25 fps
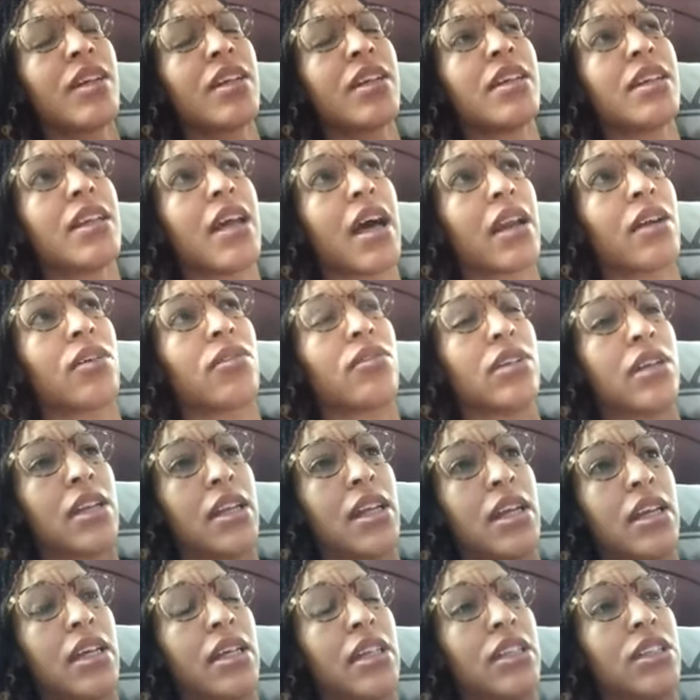Not only
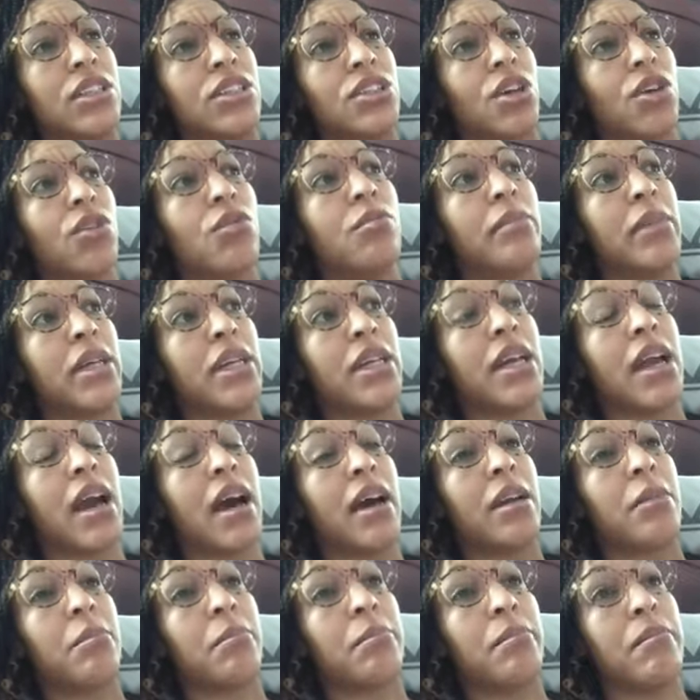did he show me how
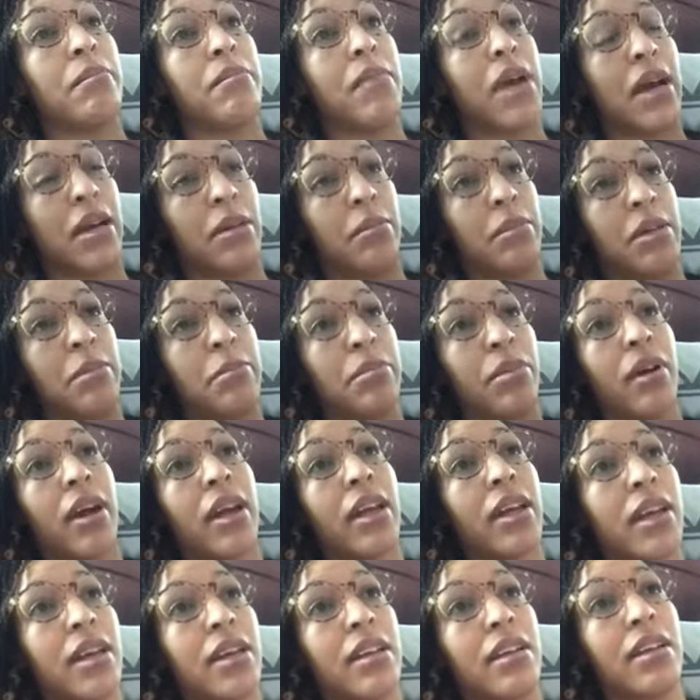to, how to be
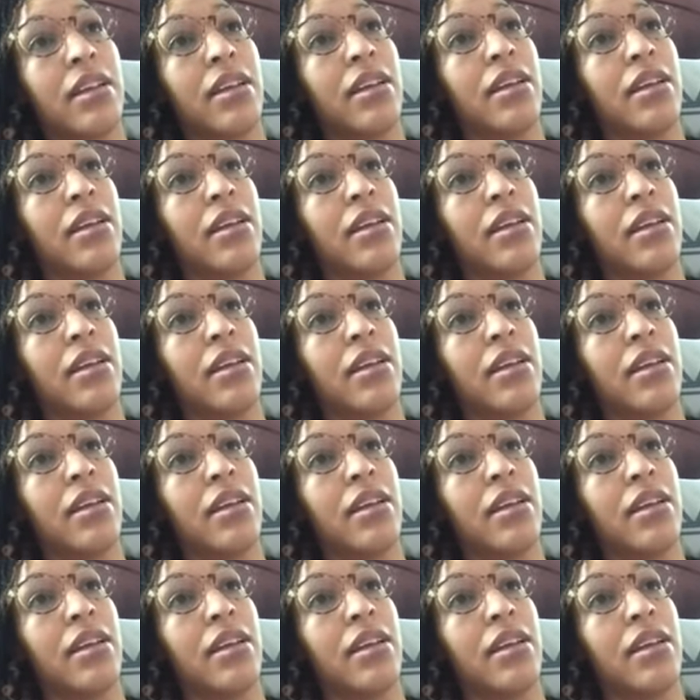praying,